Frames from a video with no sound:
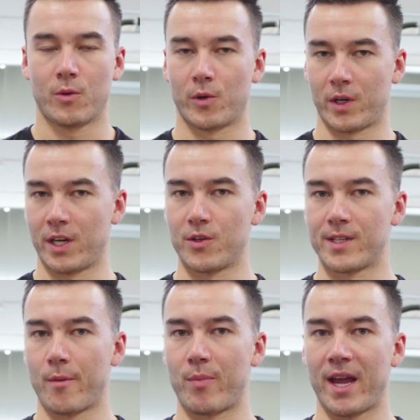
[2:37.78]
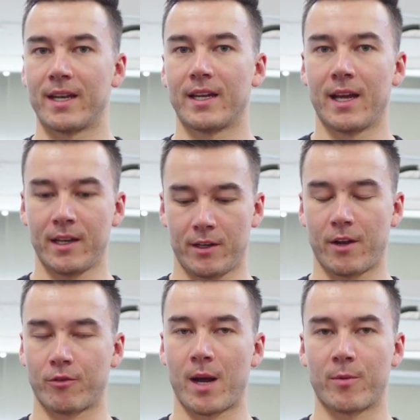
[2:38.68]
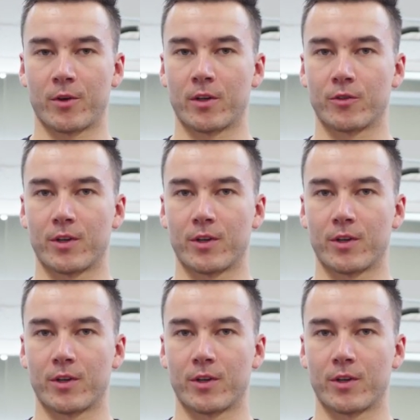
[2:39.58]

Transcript: where we're going to use that band again and wrap it around